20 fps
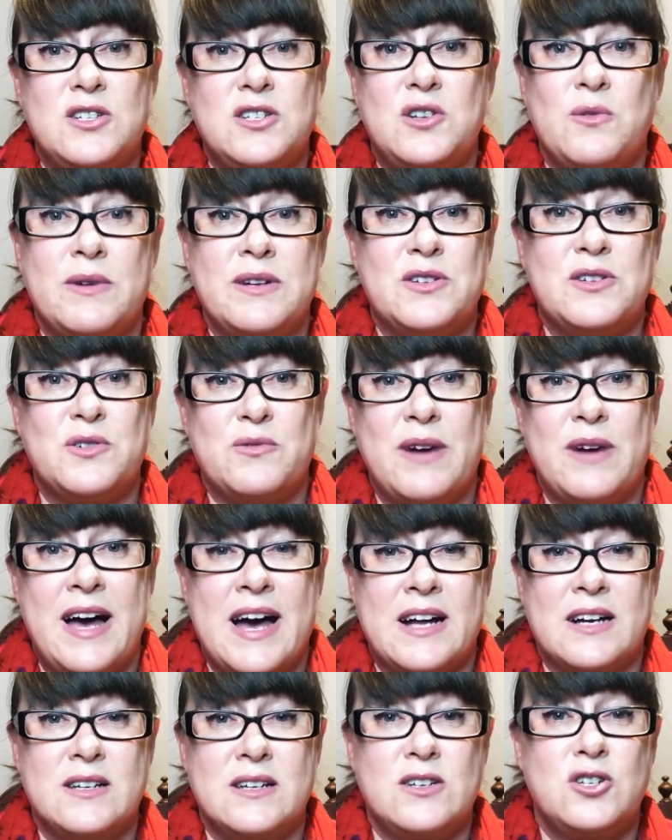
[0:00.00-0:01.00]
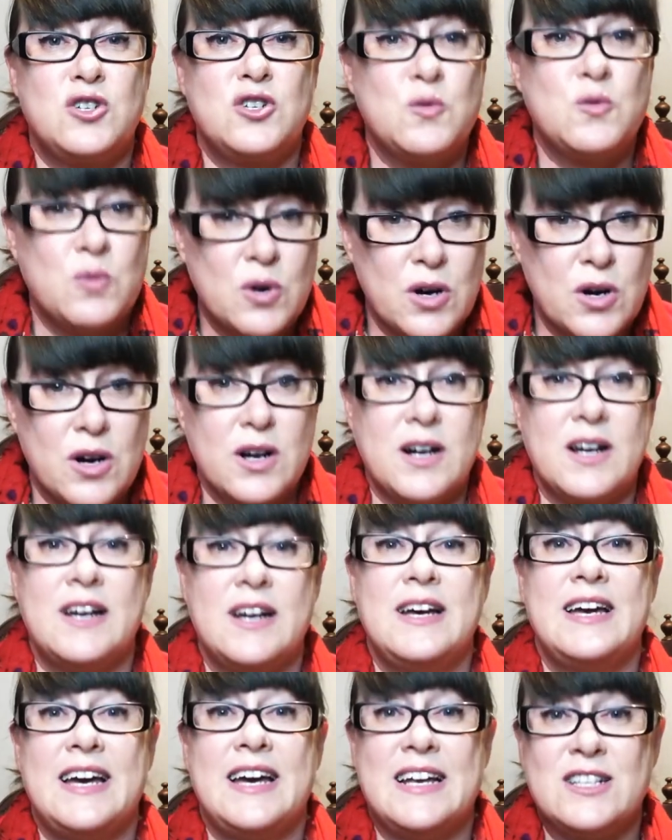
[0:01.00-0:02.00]
to interact, to work,
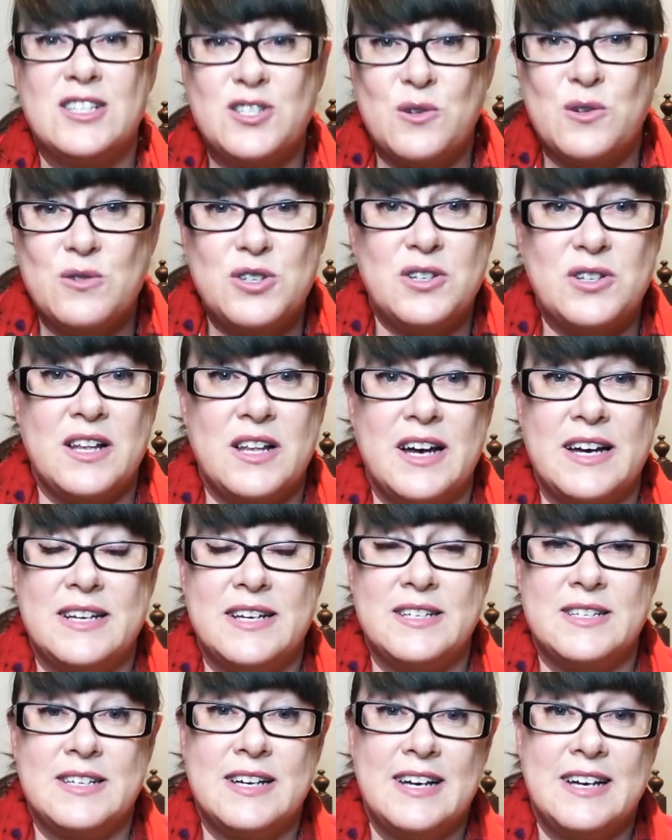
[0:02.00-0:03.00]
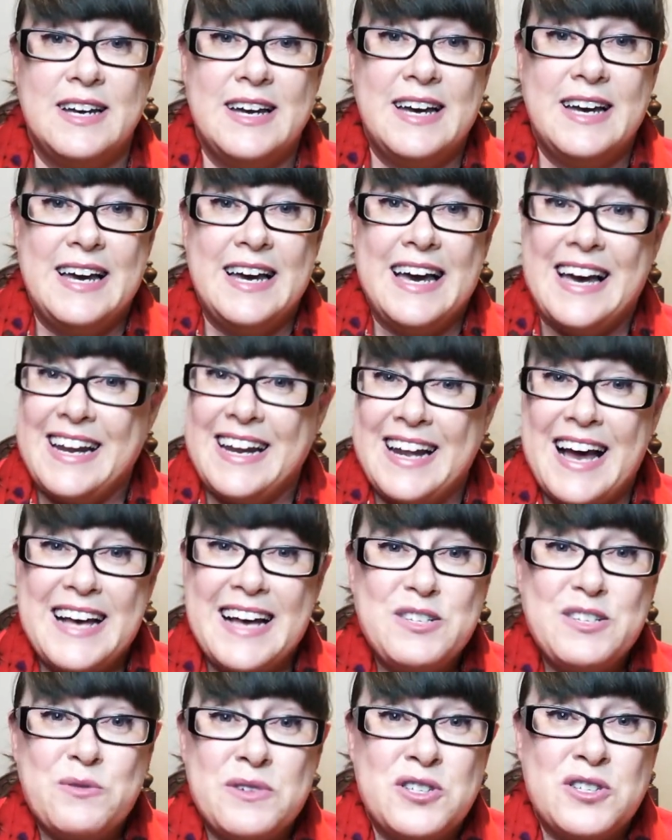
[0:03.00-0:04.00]
and socialize. And
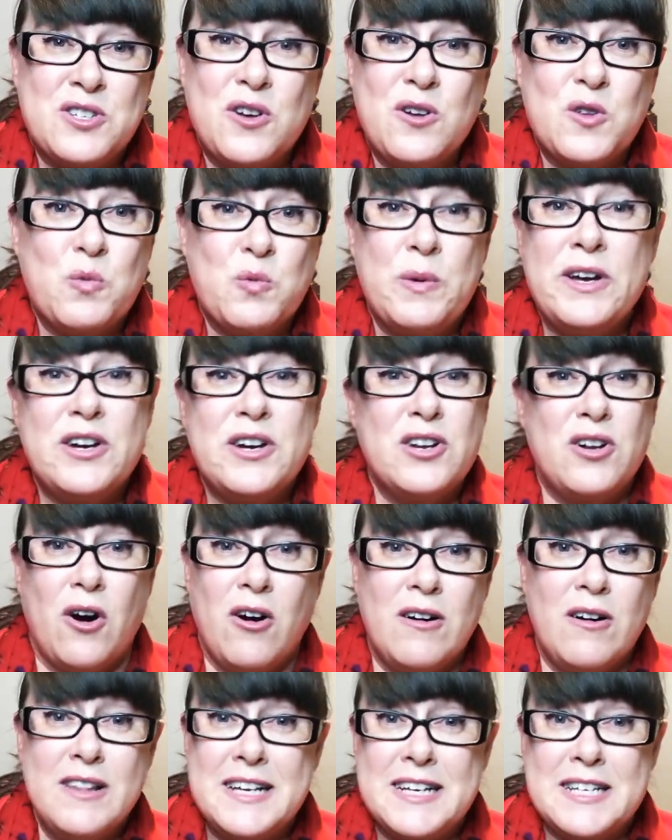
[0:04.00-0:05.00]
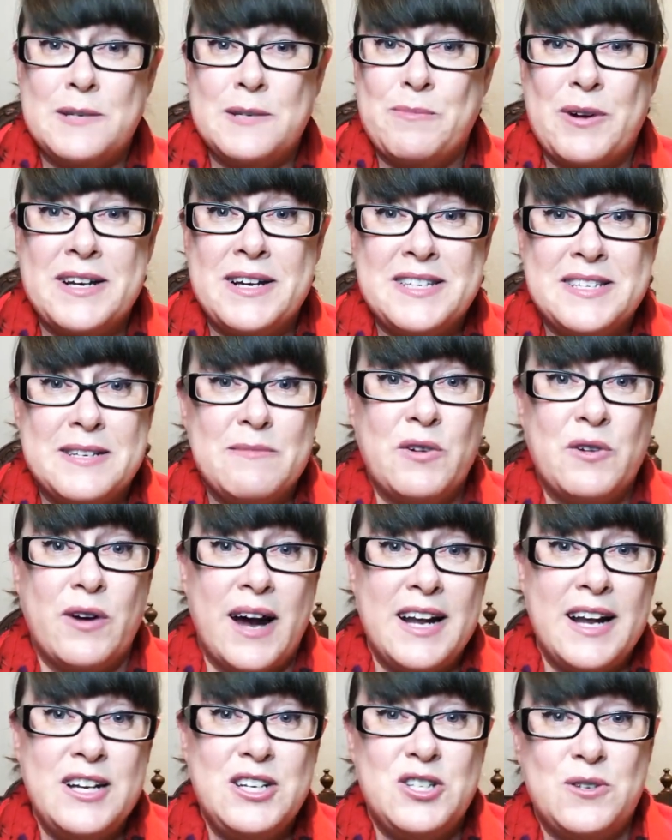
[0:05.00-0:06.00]
as a result, we could all express some
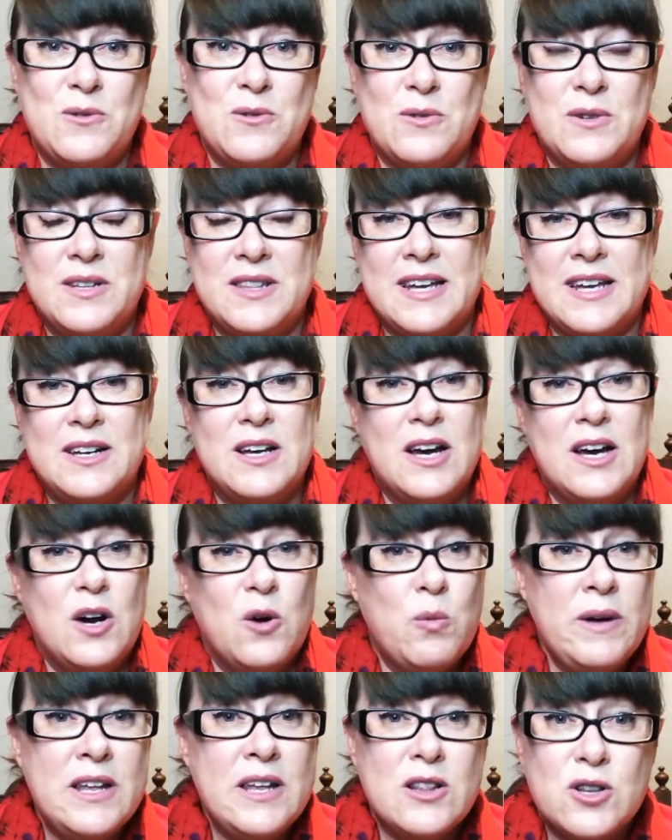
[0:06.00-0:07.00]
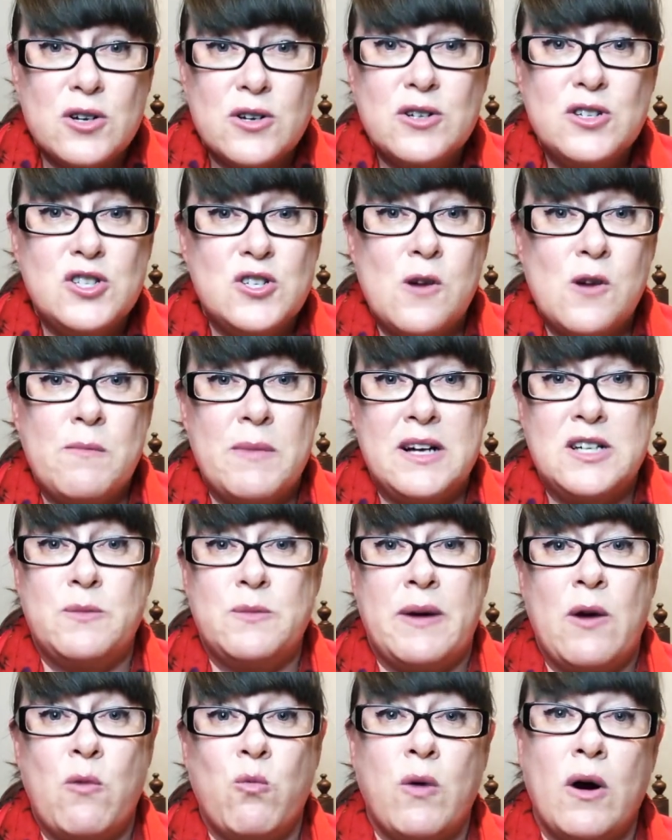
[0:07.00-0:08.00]
gratitude that we had learned so much
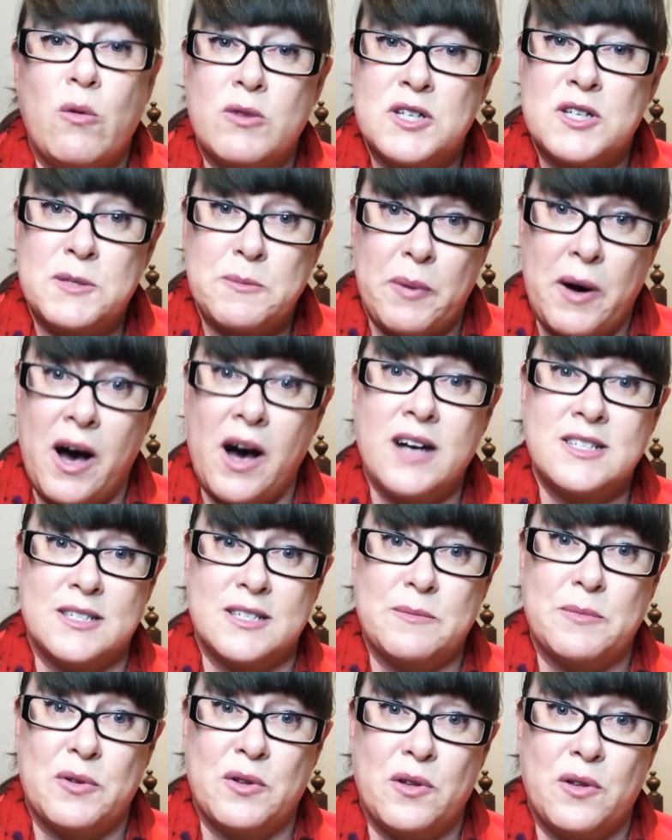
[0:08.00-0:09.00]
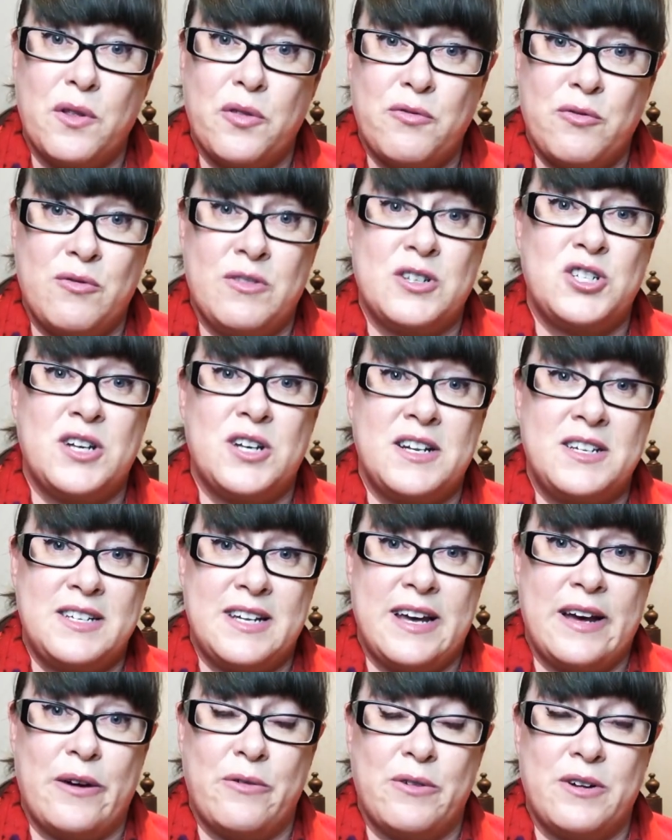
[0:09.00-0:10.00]
about what was possible through the
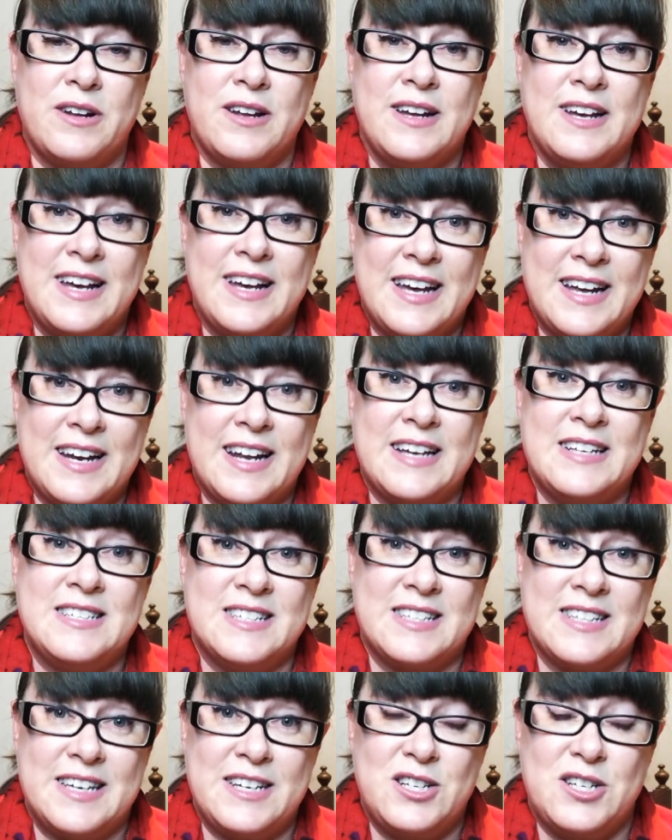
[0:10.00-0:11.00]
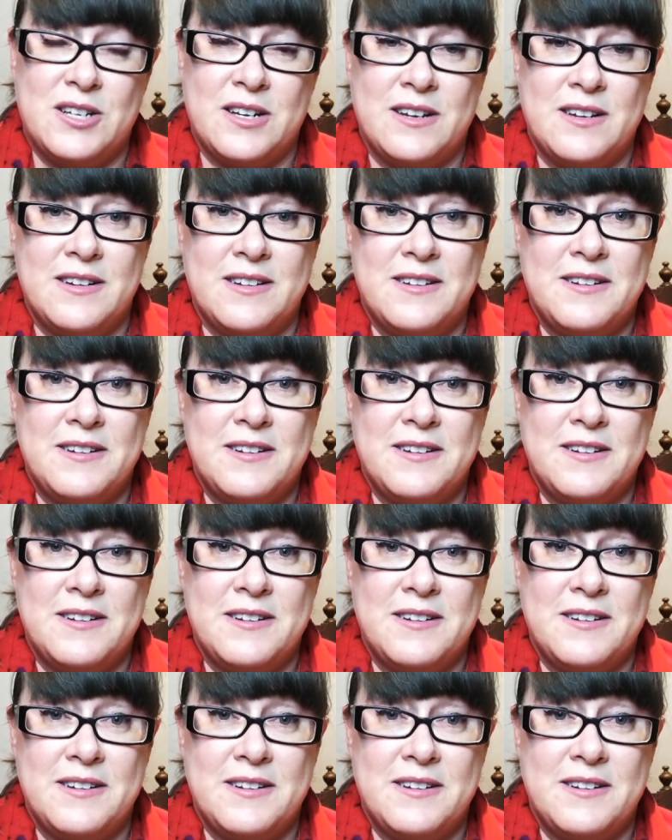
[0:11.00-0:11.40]
shutdown and isolation.